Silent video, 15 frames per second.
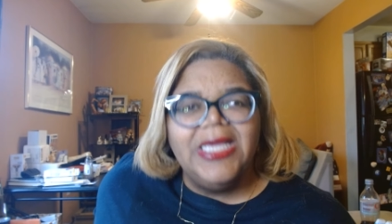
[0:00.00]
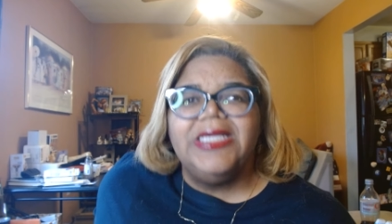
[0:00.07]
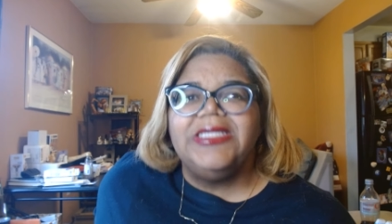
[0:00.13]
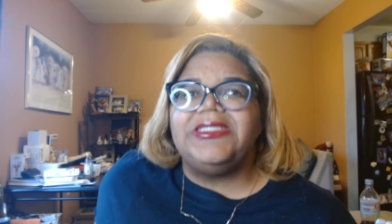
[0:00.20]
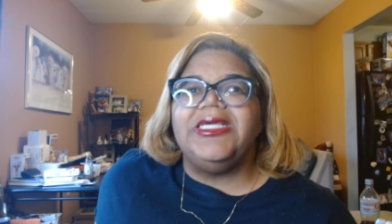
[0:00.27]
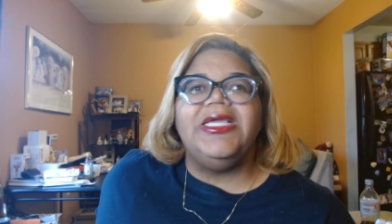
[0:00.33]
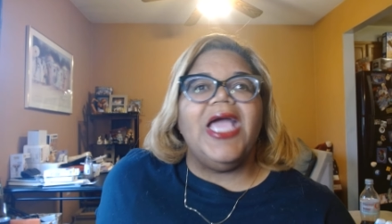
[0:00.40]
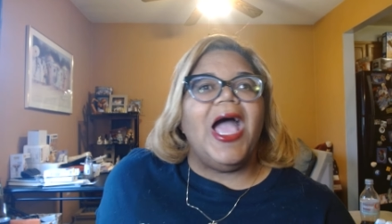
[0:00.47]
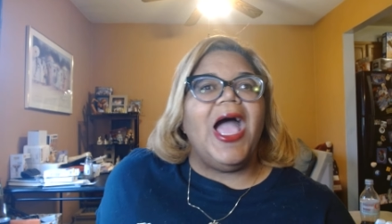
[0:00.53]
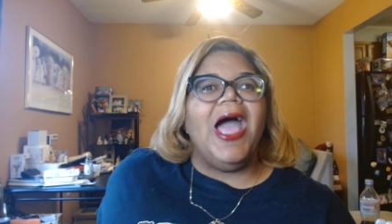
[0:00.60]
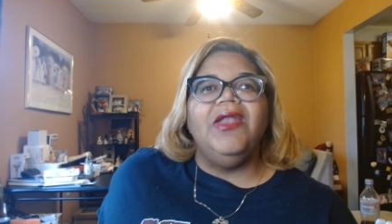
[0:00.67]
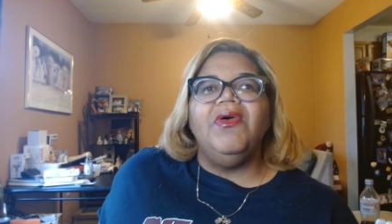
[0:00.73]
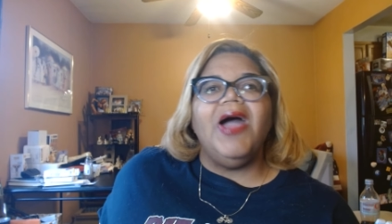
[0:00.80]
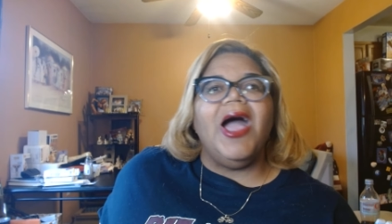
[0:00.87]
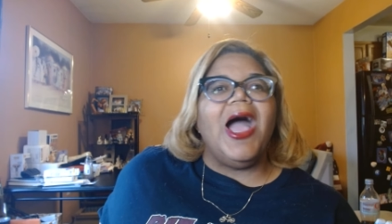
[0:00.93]
See, I
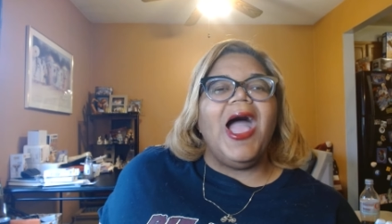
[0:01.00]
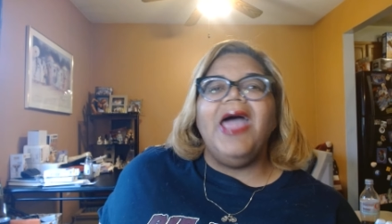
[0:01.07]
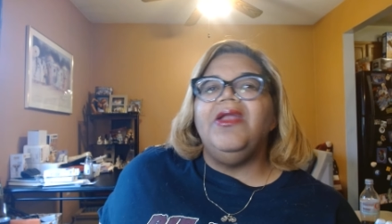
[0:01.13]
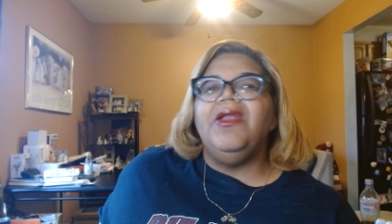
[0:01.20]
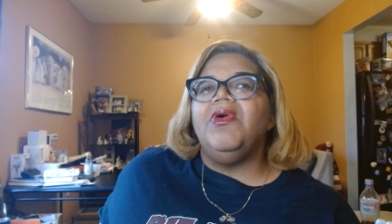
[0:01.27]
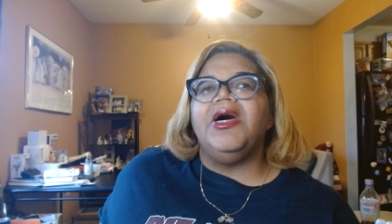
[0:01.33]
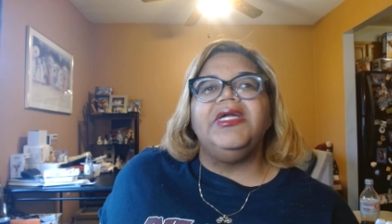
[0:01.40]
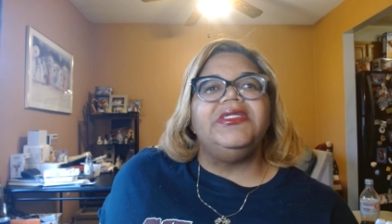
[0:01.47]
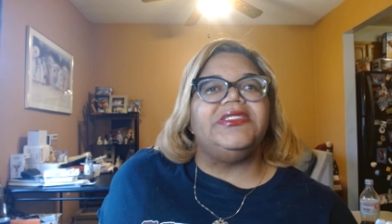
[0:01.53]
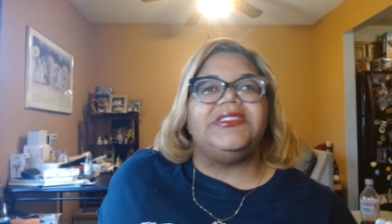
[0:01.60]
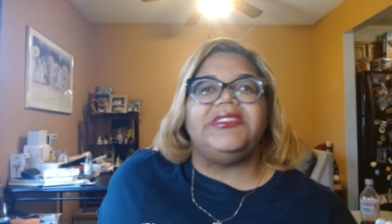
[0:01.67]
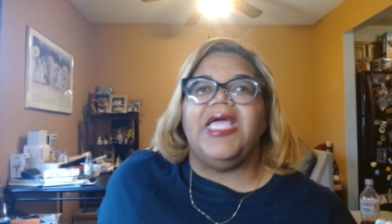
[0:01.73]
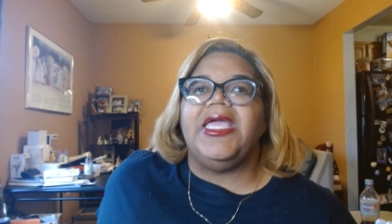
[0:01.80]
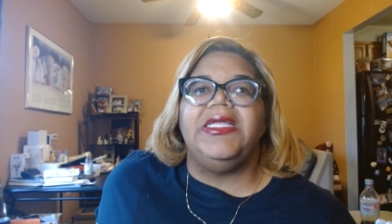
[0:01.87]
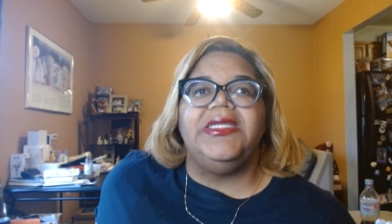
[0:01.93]
don't I don't
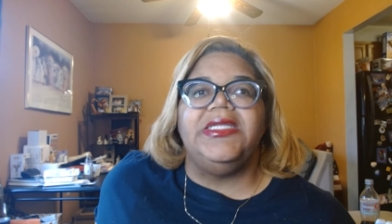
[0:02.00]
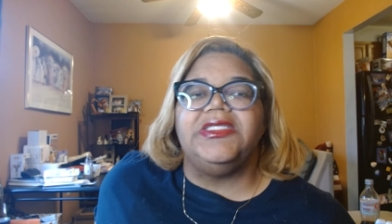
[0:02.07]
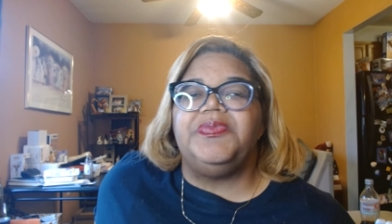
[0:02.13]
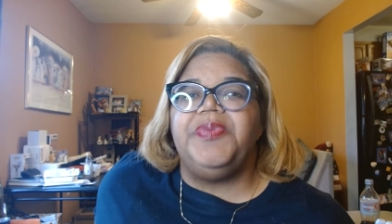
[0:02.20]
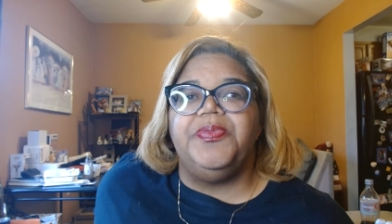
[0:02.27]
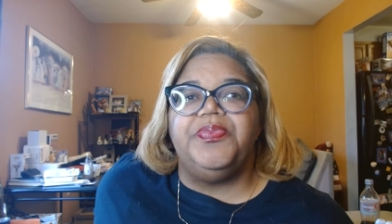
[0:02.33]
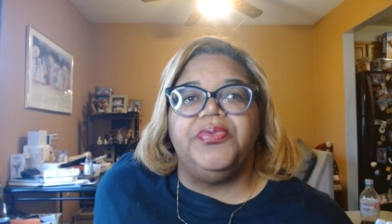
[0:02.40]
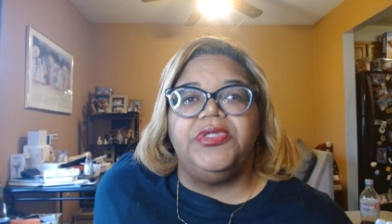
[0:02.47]
understand this people.